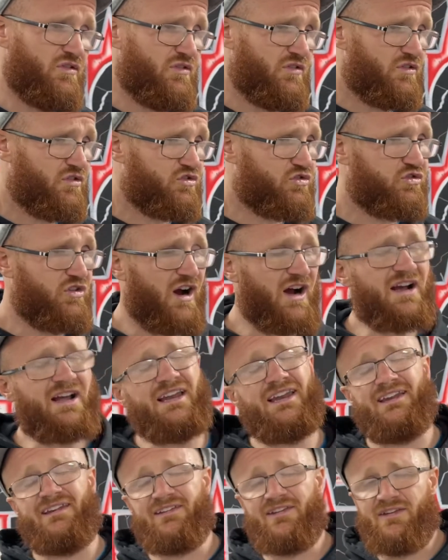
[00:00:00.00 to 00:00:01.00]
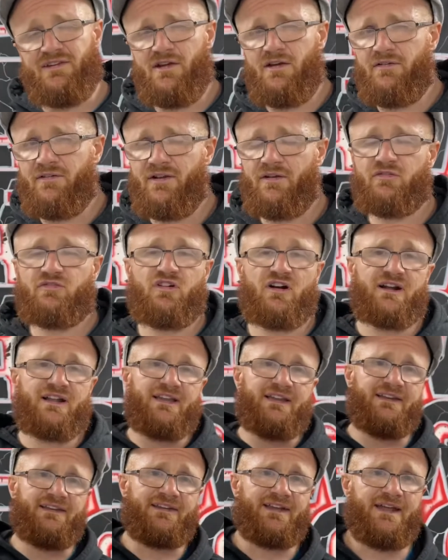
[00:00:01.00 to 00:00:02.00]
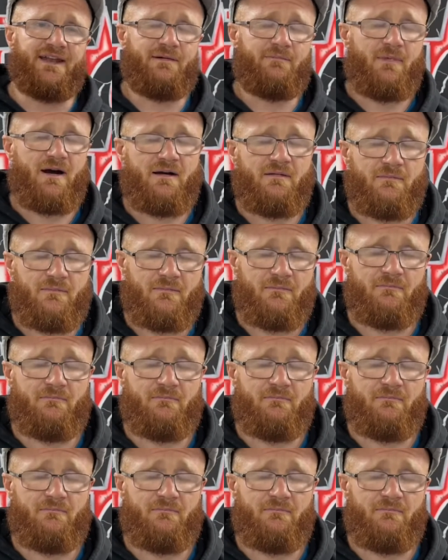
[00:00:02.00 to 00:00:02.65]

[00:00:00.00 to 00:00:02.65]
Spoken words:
struggling to use it, or struggling to get the